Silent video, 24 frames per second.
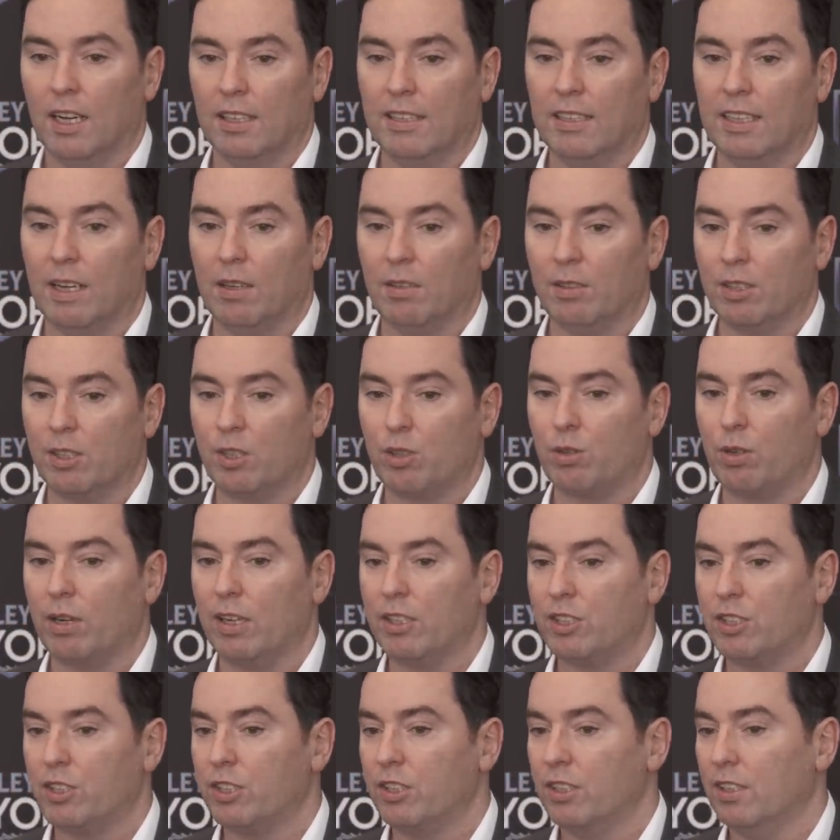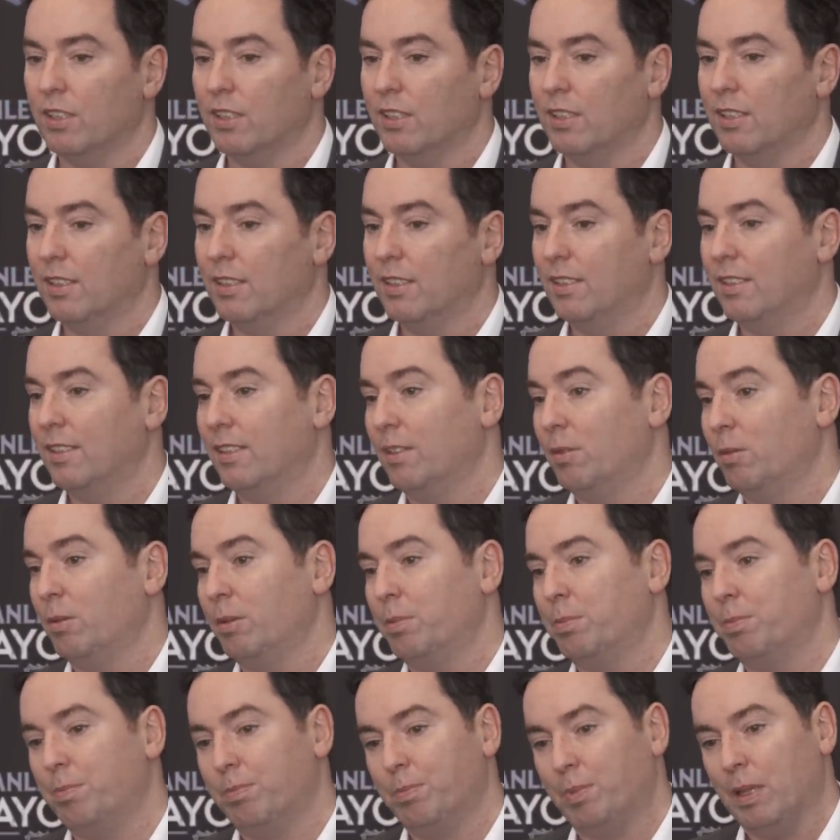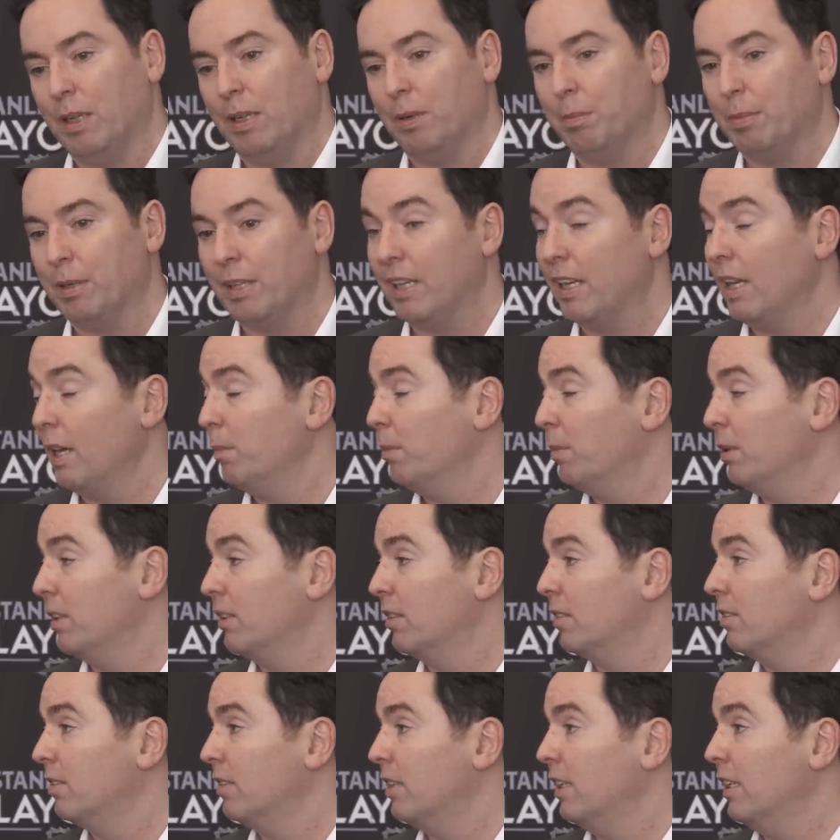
down the stretch, we played a big game